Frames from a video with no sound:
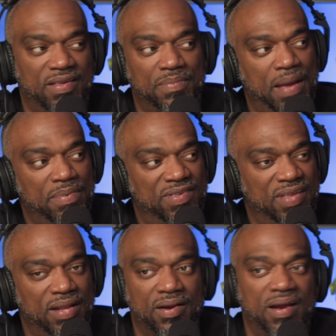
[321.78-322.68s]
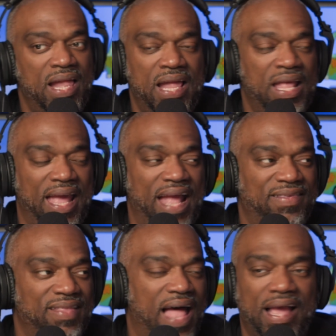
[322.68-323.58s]
type of center.
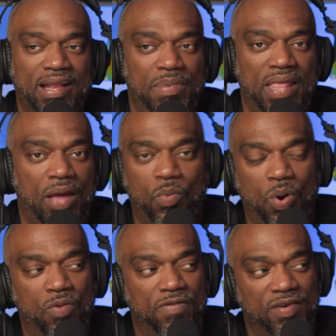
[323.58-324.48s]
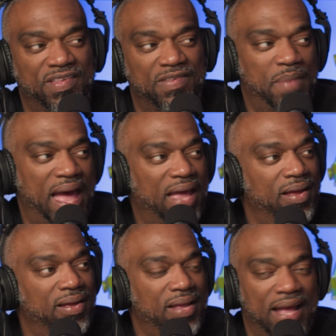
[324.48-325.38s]
It's not going to be like woke versus
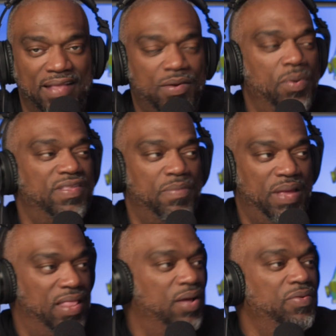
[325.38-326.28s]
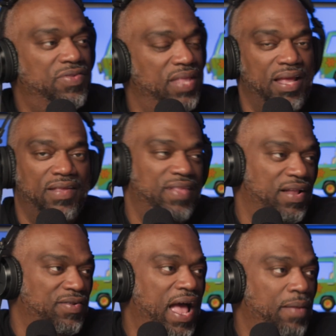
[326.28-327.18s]
MAGA. It's going to be those things
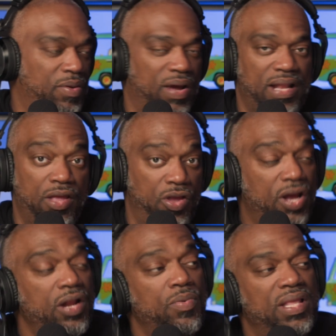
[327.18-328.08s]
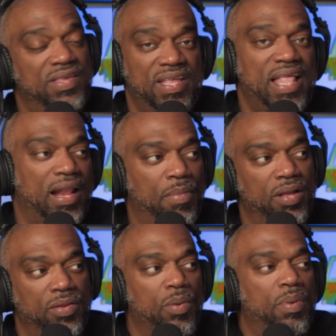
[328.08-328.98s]
that are happening right now. You're going to really see that
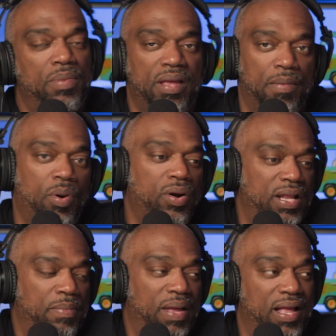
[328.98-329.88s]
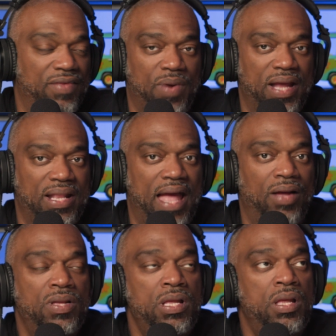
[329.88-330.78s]
among the Republican Party, because right now